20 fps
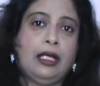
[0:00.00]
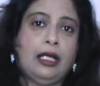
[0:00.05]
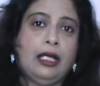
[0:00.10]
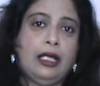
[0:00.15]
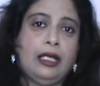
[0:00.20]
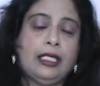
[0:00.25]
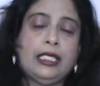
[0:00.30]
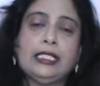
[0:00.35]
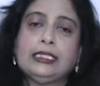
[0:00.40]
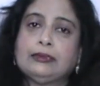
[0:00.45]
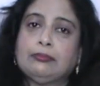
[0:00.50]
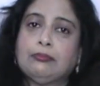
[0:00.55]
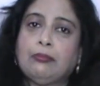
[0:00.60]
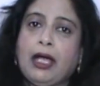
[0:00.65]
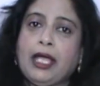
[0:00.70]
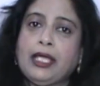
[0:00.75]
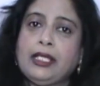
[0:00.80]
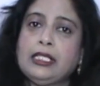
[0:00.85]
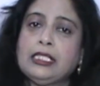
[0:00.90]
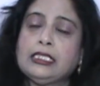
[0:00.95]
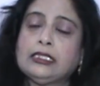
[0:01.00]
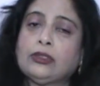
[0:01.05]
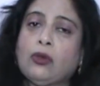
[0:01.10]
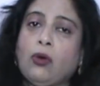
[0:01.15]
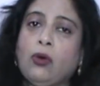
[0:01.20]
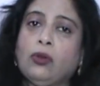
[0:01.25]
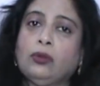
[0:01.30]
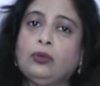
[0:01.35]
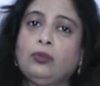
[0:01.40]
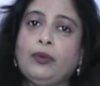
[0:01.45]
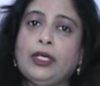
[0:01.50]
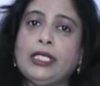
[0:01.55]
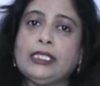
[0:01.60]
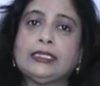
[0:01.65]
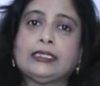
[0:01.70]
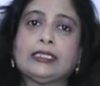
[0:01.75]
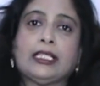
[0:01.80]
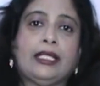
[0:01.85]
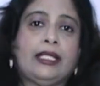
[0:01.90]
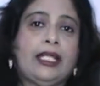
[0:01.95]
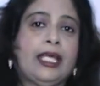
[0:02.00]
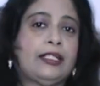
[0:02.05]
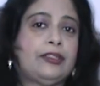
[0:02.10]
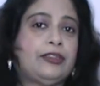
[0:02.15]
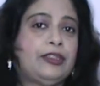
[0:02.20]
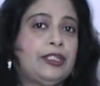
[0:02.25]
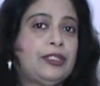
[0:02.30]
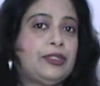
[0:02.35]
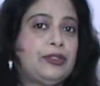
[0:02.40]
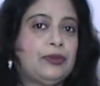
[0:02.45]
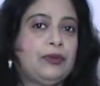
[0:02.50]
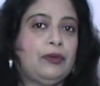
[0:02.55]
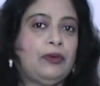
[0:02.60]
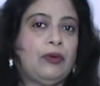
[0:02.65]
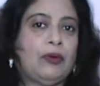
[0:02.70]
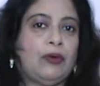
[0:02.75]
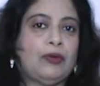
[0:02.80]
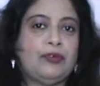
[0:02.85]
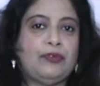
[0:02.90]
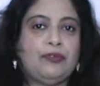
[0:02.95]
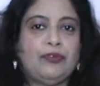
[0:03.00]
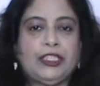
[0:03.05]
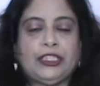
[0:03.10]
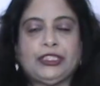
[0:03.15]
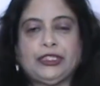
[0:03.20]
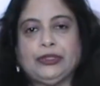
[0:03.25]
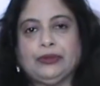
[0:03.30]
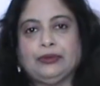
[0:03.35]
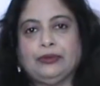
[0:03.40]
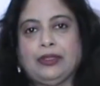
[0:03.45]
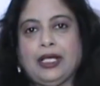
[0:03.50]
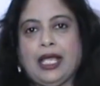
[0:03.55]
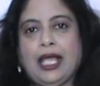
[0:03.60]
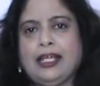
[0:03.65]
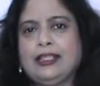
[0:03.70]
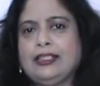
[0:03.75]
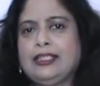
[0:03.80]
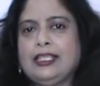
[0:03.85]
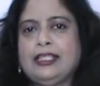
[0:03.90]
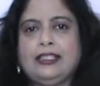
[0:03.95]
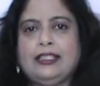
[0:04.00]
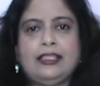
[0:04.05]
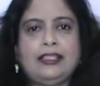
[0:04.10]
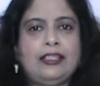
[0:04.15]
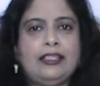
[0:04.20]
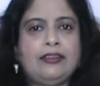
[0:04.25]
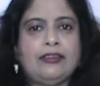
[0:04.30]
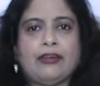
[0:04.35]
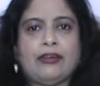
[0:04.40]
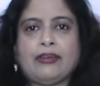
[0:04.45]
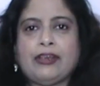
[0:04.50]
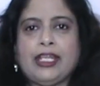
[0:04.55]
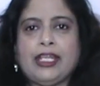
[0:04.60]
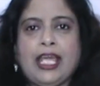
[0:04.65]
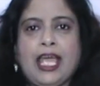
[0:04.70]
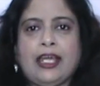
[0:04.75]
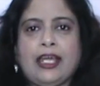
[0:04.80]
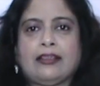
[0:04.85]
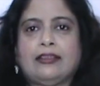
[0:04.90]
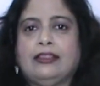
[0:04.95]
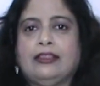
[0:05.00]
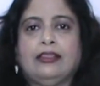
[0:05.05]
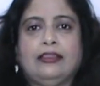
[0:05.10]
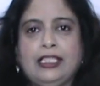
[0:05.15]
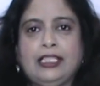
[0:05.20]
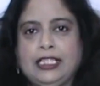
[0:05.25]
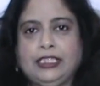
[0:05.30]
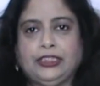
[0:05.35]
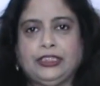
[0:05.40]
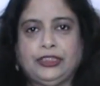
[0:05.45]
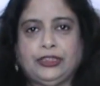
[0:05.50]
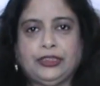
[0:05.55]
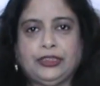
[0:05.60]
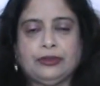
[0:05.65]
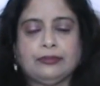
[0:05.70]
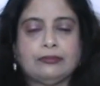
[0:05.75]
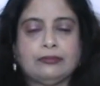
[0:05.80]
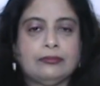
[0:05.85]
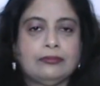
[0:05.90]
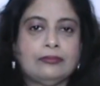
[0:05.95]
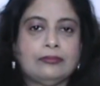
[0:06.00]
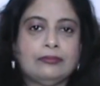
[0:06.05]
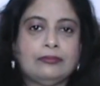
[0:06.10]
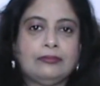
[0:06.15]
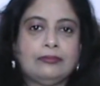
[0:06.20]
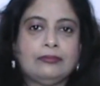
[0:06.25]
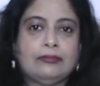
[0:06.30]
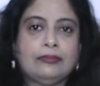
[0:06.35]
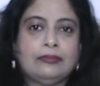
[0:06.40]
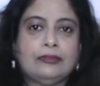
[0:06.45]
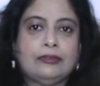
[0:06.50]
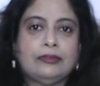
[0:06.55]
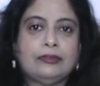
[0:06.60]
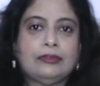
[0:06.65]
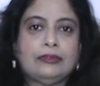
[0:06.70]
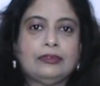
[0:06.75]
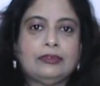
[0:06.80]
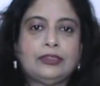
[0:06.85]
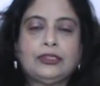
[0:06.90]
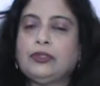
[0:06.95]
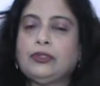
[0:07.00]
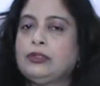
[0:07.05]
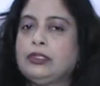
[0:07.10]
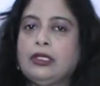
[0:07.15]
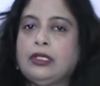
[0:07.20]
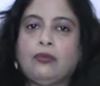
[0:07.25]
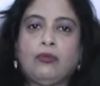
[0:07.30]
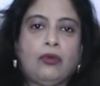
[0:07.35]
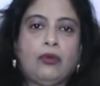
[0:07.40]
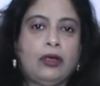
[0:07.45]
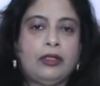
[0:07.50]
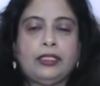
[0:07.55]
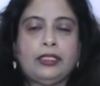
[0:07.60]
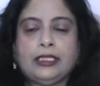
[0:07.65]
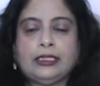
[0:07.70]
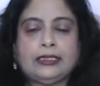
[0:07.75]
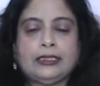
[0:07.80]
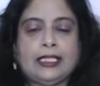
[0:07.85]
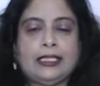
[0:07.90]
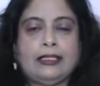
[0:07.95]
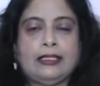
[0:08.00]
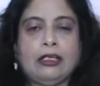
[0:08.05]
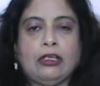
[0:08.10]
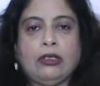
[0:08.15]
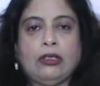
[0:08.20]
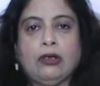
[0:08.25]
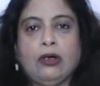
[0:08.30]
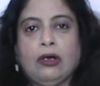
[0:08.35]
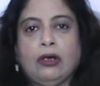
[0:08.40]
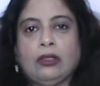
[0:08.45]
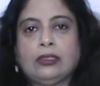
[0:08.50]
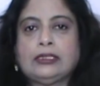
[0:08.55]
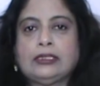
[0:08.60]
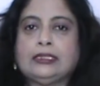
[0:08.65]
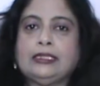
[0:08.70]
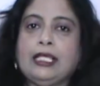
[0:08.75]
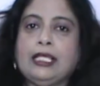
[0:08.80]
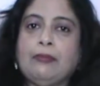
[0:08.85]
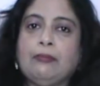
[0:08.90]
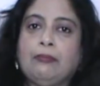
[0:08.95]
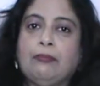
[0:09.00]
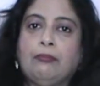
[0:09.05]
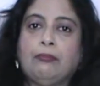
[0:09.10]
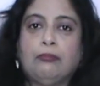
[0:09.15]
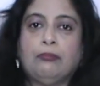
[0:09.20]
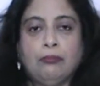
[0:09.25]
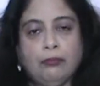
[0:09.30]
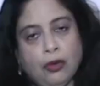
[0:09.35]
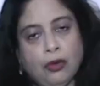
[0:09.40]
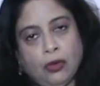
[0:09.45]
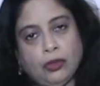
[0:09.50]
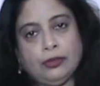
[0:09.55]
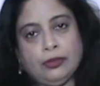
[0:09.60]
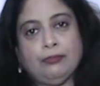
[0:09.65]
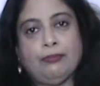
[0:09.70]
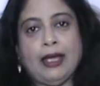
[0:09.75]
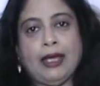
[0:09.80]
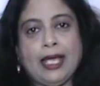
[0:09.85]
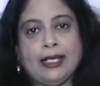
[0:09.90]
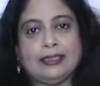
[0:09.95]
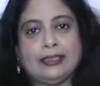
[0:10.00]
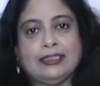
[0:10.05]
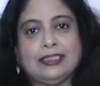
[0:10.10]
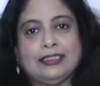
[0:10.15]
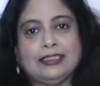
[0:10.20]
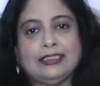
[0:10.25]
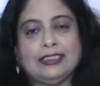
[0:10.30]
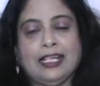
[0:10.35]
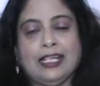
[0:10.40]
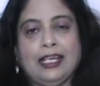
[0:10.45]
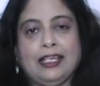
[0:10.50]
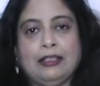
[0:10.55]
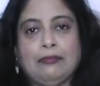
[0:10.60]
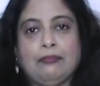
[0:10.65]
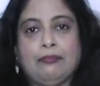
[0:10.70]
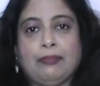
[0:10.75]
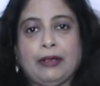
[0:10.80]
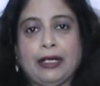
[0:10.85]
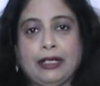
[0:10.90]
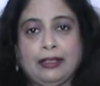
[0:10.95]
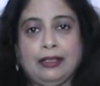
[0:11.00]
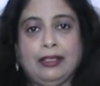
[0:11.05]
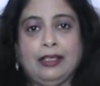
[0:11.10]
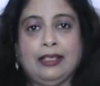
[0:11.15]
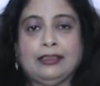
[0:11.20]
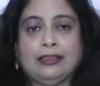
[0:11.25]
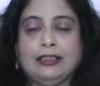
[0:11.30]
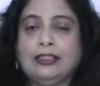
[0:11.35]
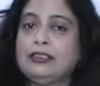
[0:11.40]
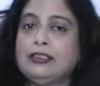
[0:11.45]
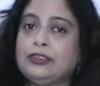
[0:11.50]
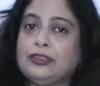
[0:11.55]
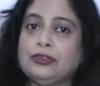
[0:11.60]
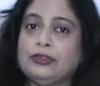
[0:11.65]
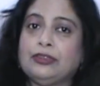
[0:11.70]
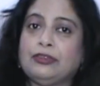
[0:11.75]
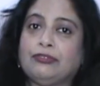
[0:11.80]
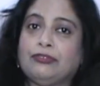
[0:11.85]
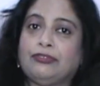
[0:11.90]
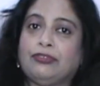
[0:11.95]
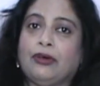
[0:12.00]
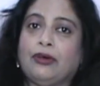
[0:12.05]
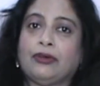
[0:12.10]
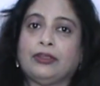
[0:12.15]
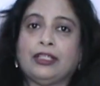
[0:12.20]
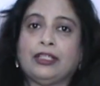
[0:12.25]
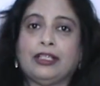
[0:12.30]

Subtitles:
His mind is always connected to Lord Vishnu, and he didn't react the least. So the warriors and the gods, they brought back the child Prahlada to the father